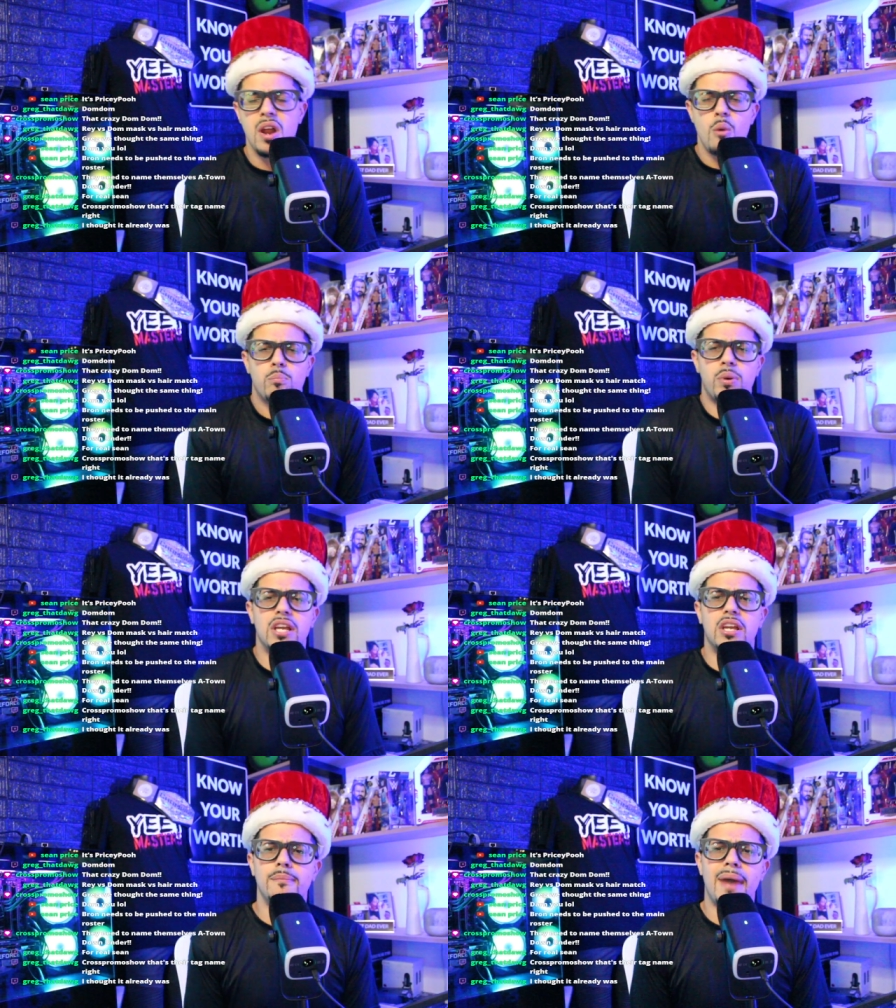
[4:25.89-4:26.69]
Pretty
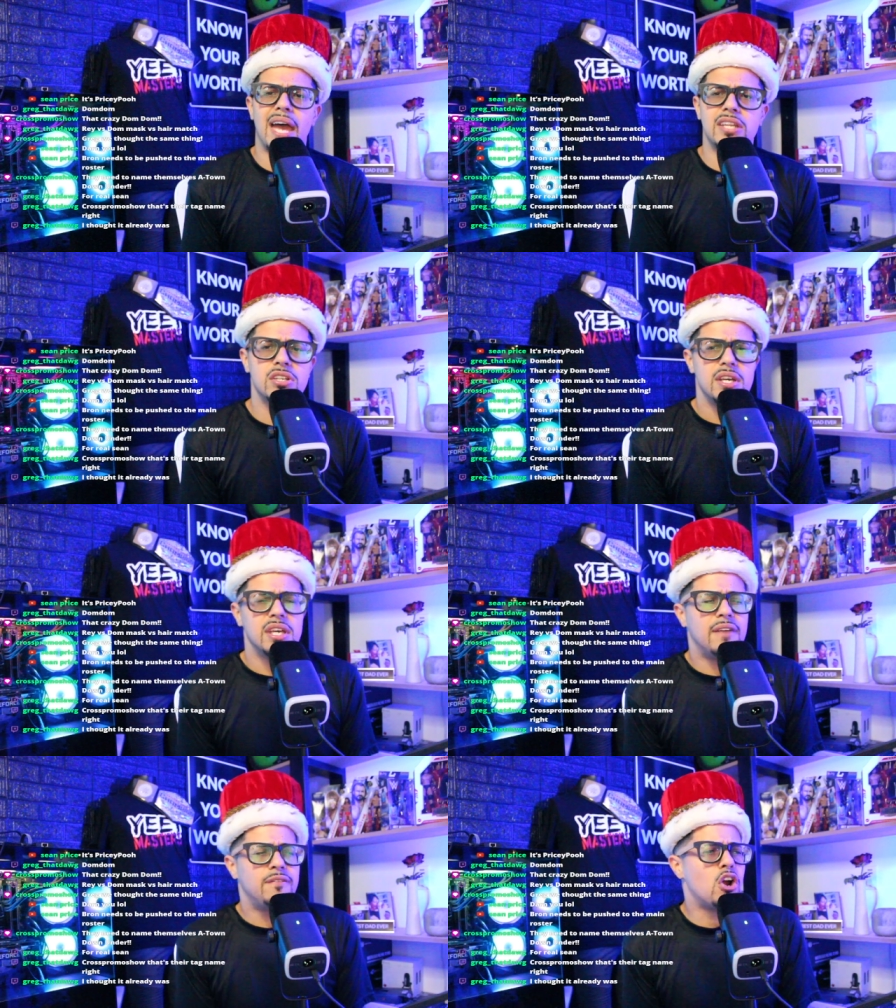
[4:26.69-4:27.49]
good match.
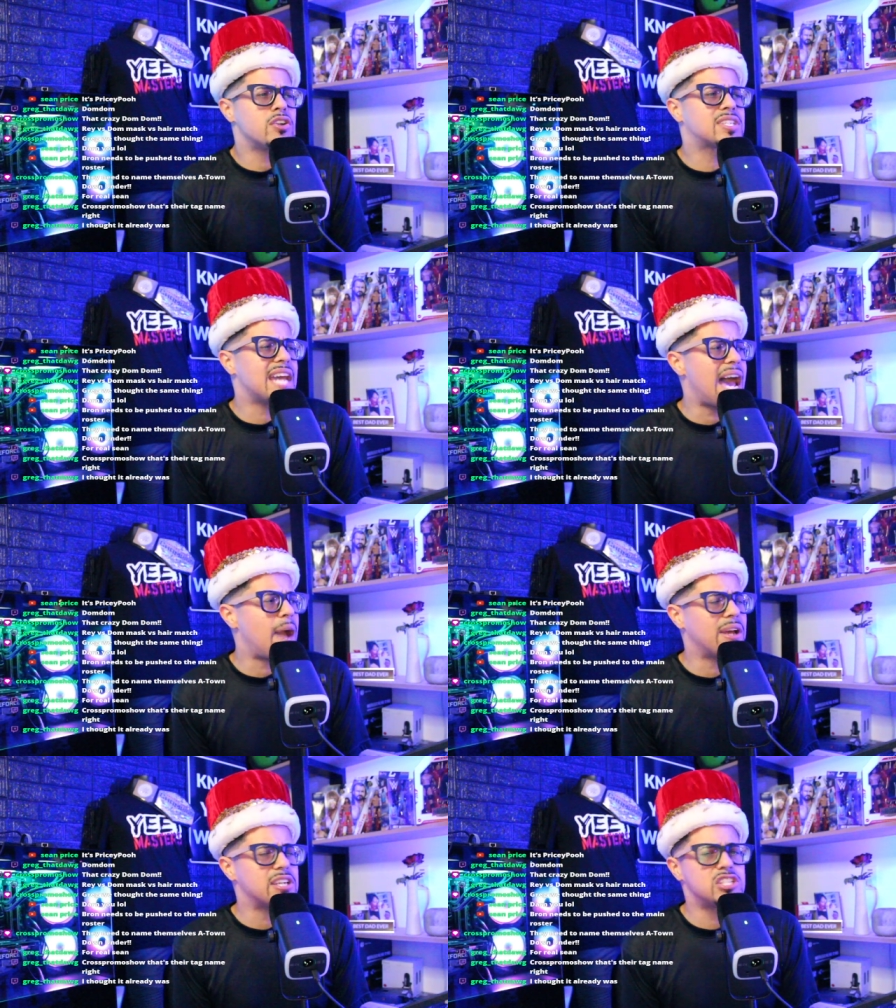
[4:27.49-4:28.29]
If you heard Sky while
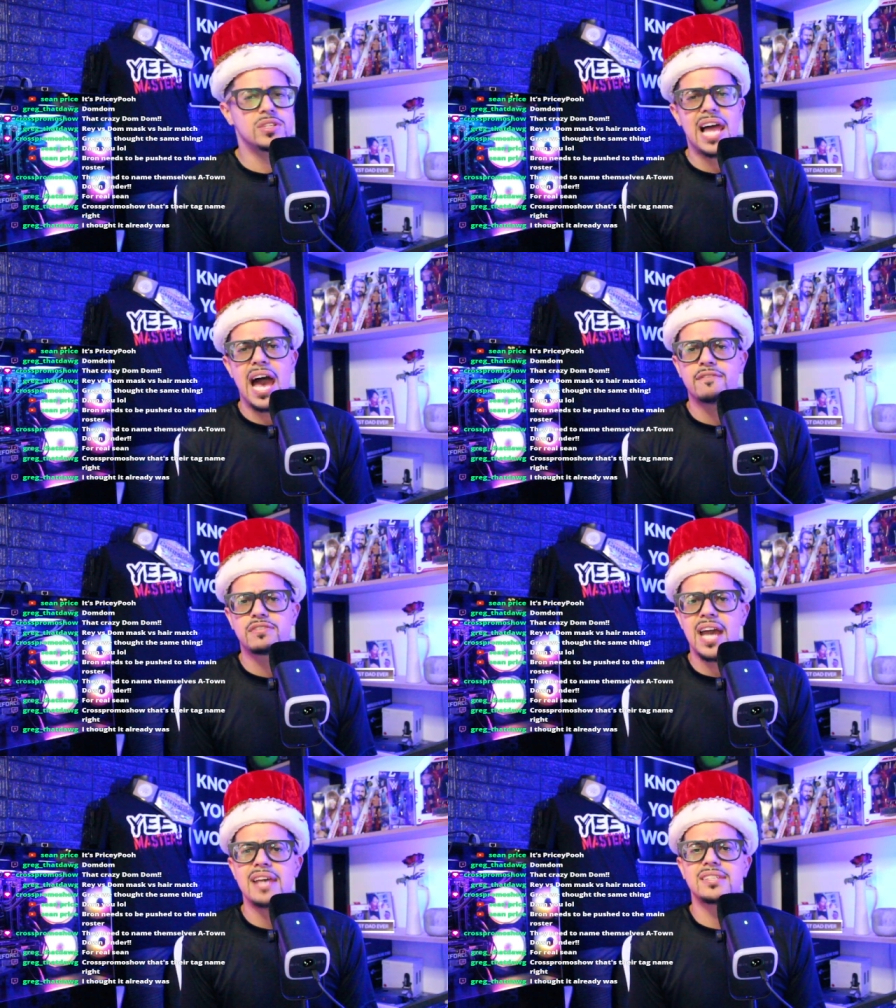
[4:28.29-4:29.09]
she was live,
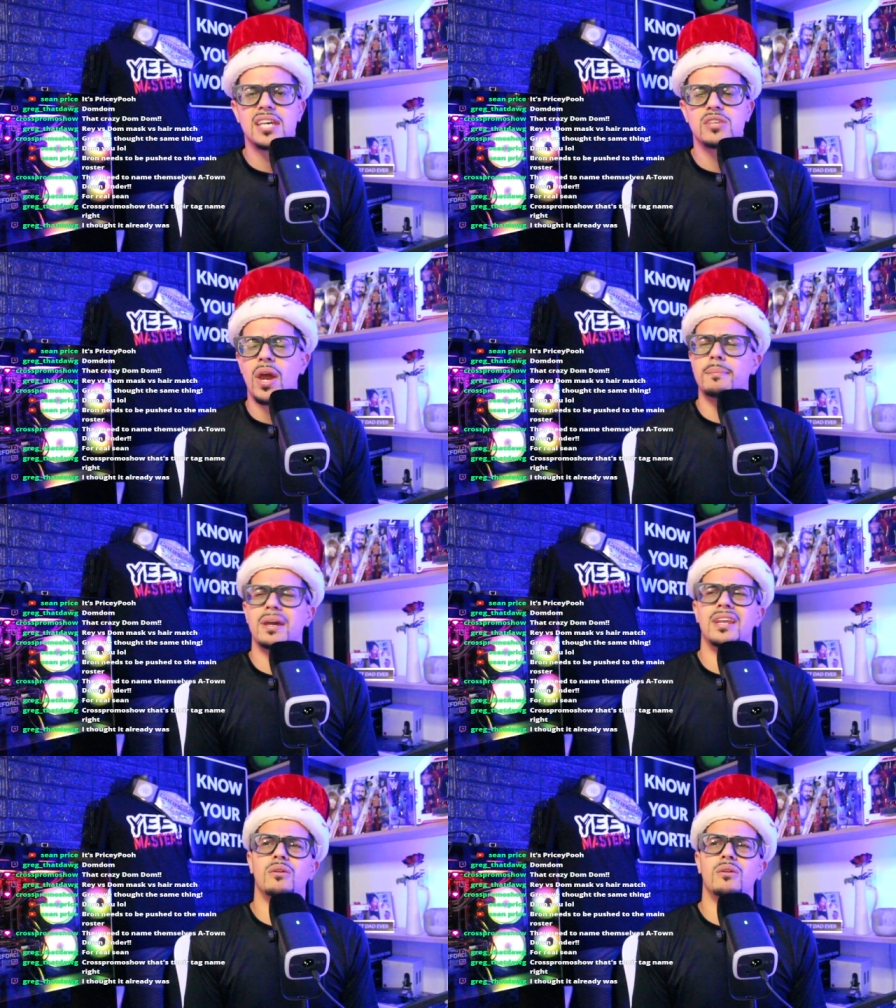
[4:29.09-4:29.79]
Sky says, "Wait a minute,